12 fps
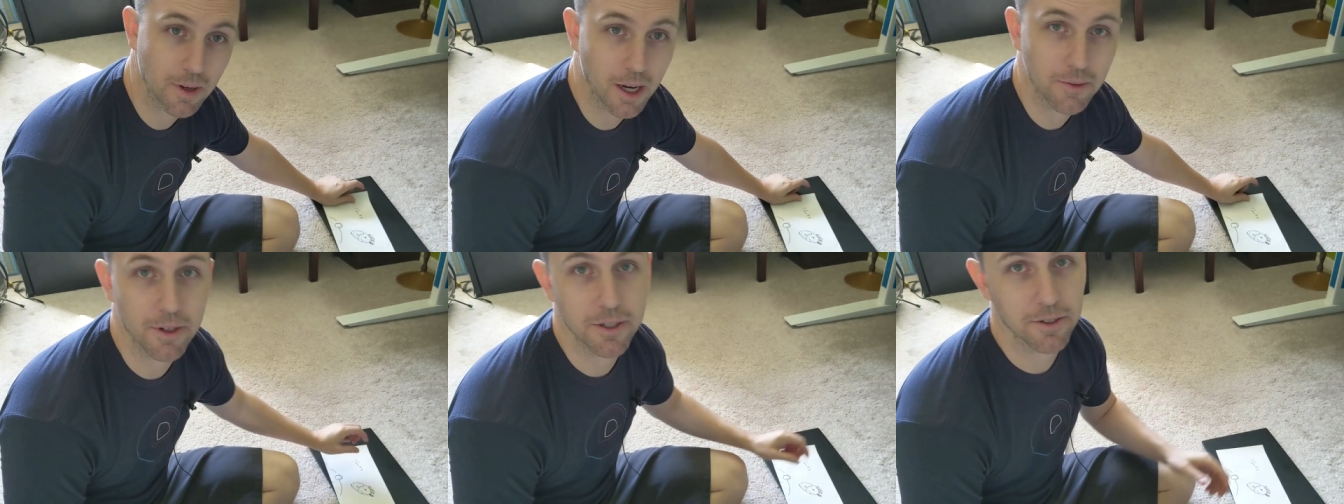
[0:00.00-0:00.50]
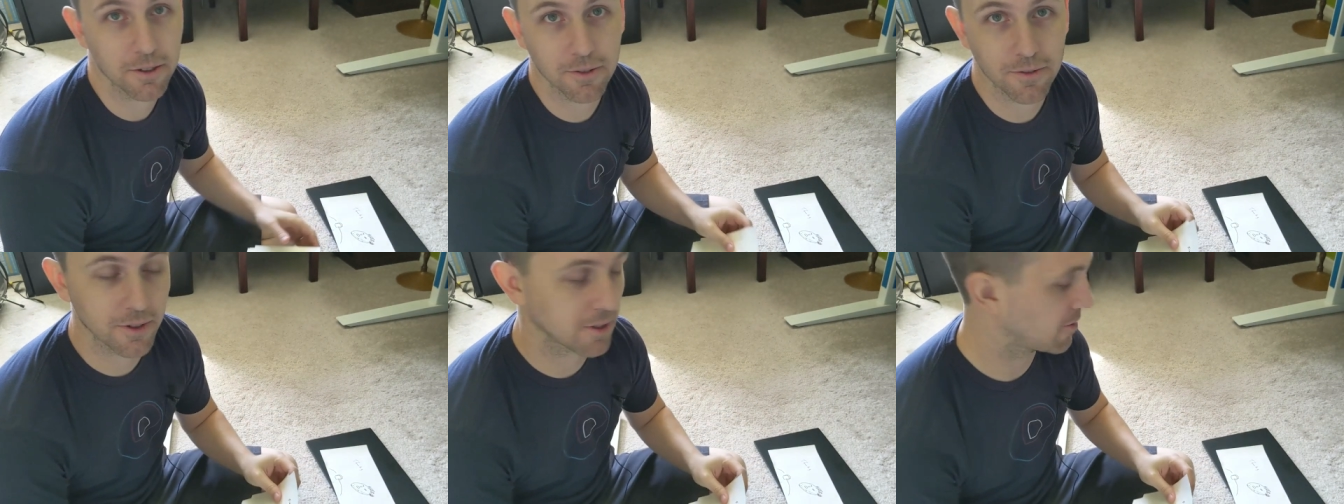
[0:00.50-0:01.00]
I render
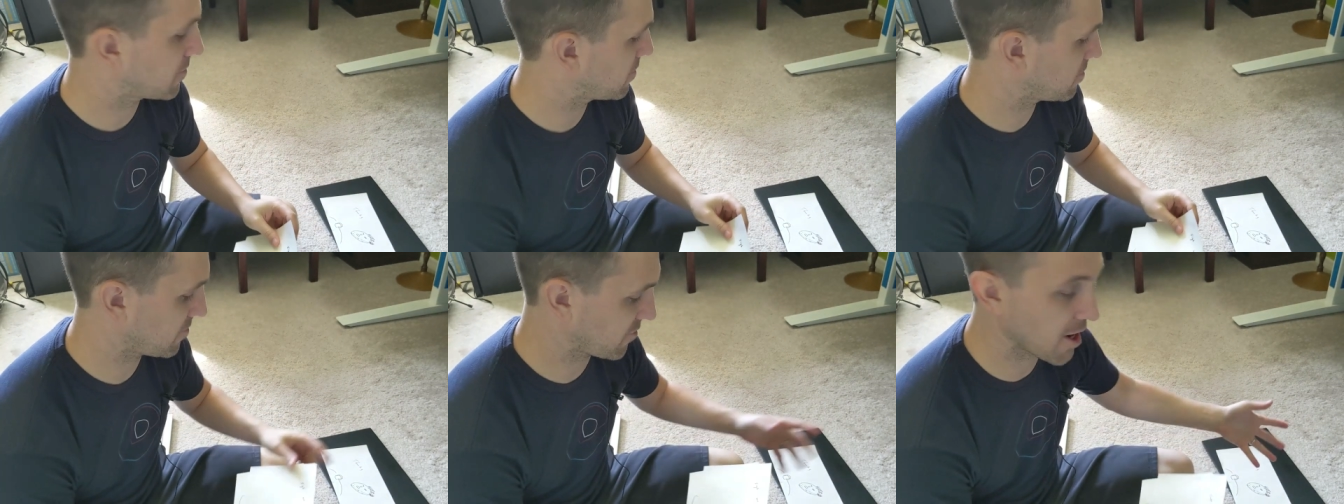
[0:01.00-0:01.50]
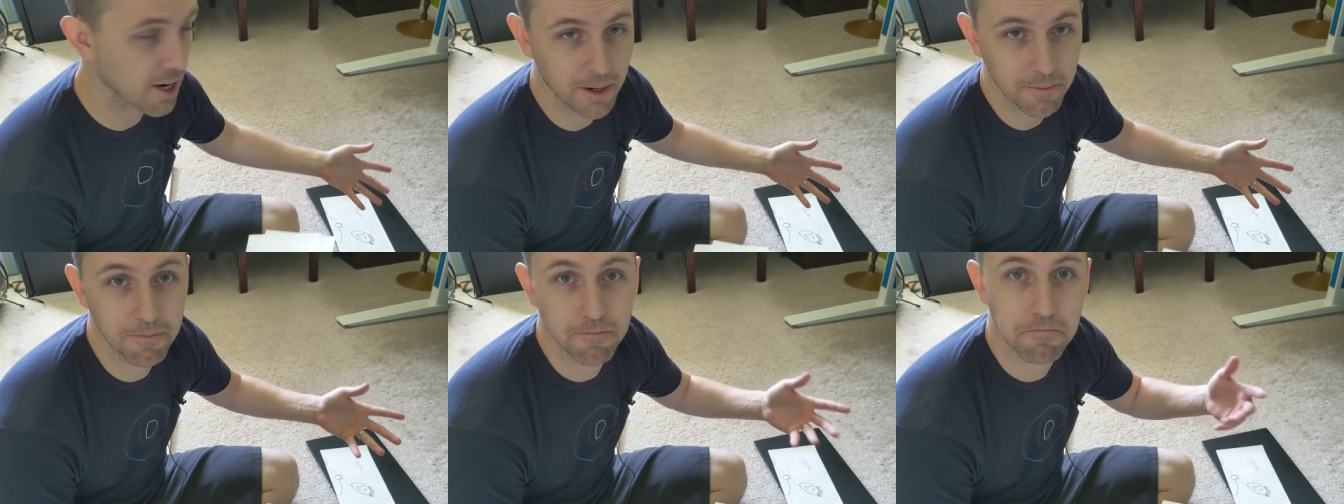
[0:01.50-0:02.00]
a
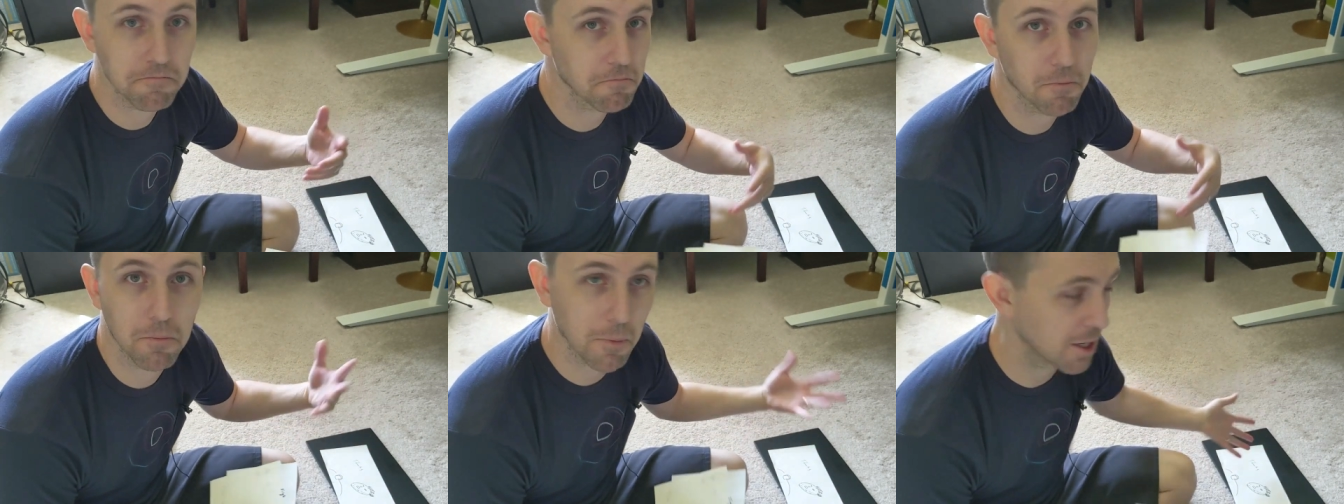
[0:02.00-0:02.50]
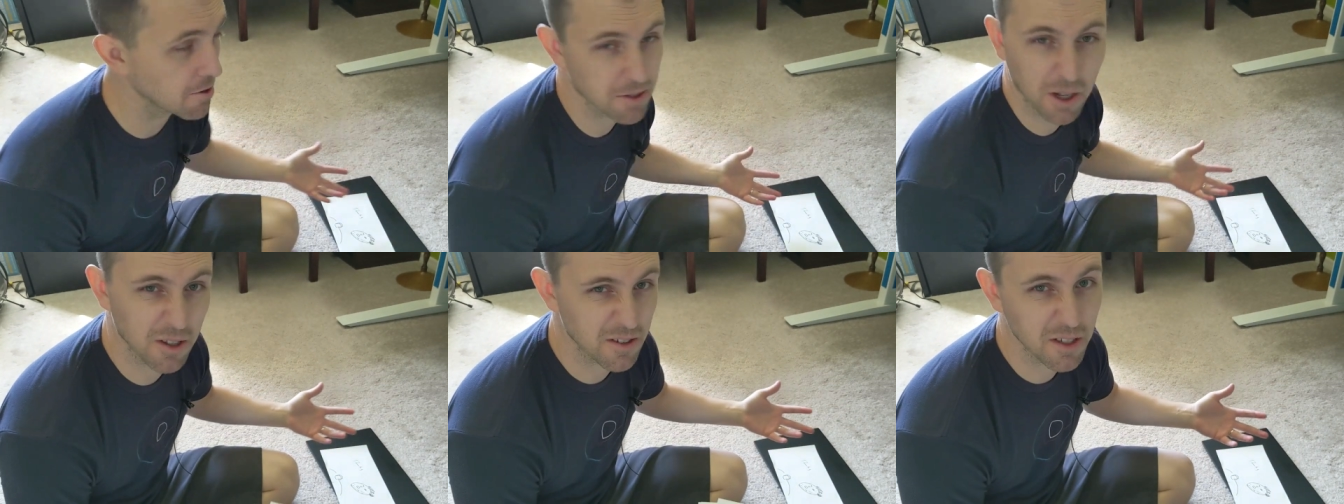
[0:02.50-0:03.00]
frame I use
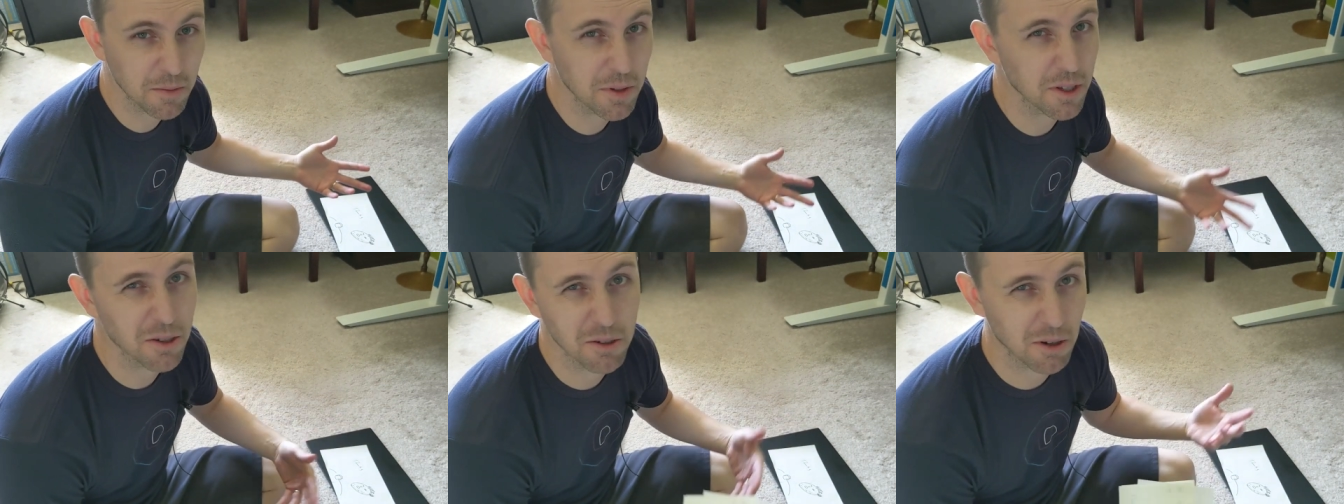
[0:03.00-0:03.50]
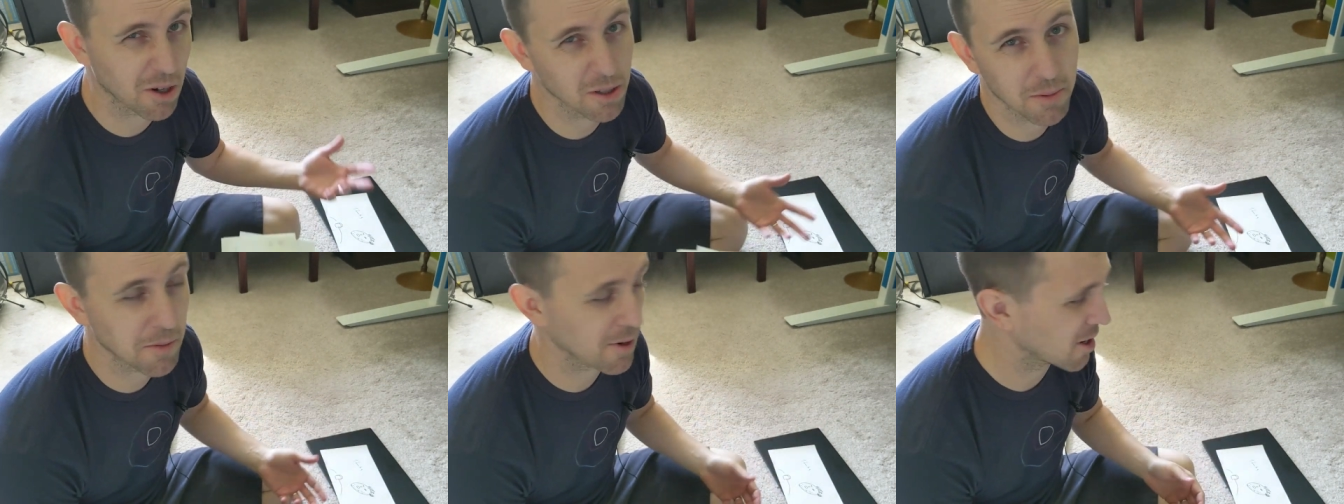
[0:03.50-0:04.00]
all the CPU, all the
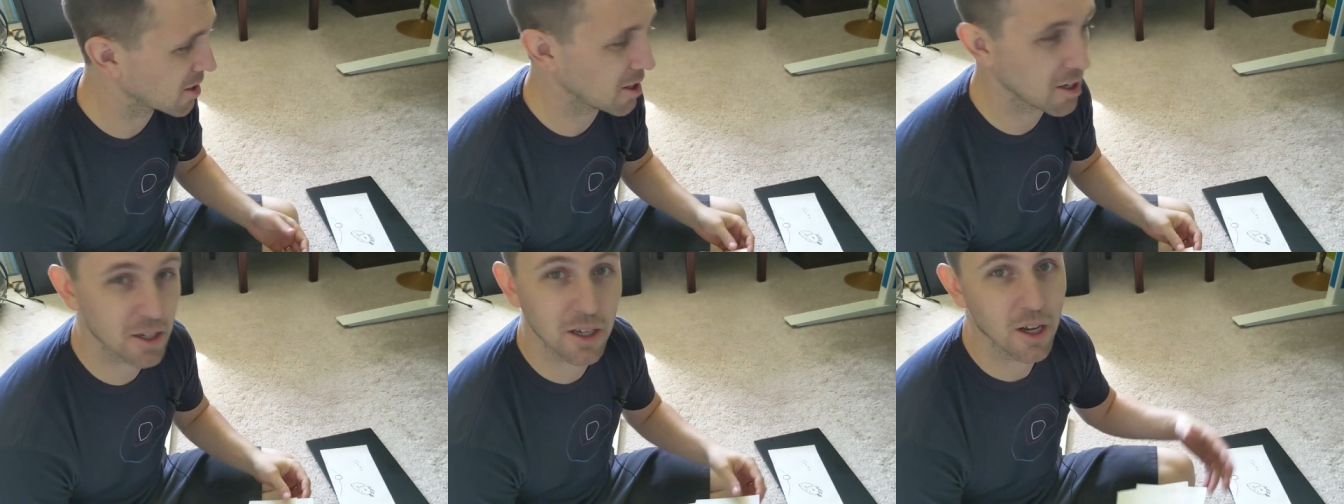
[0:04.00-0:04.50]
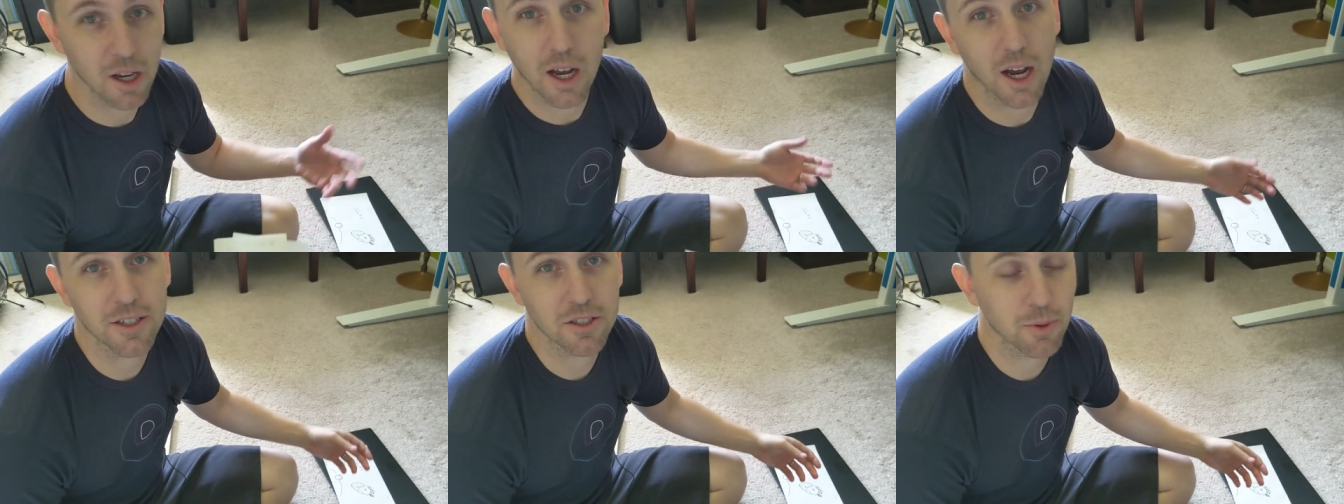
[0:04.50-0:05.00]
memory I need,
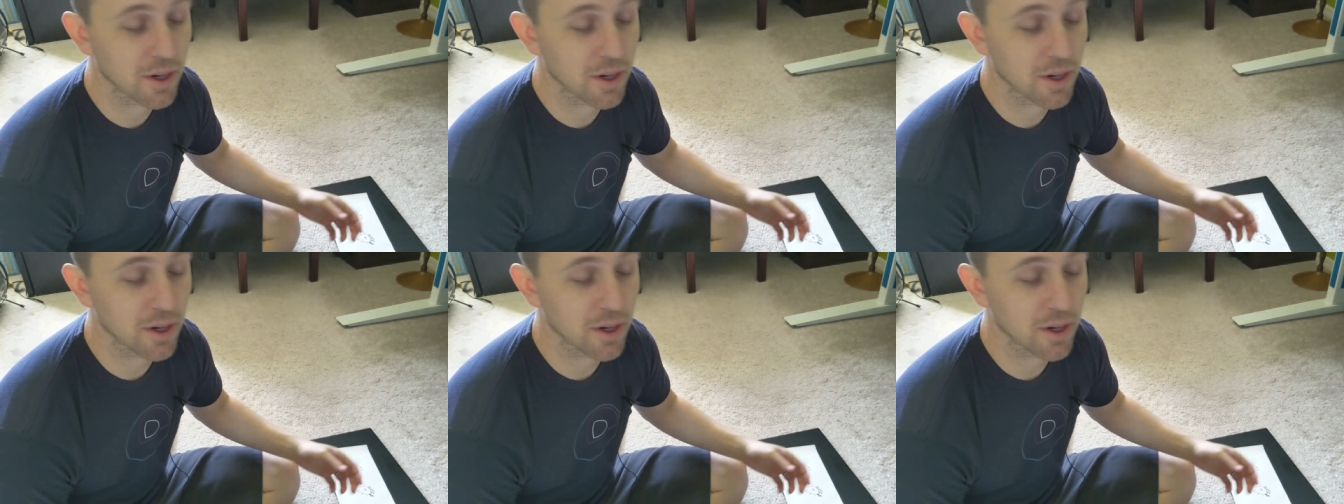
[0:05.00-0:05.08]
I just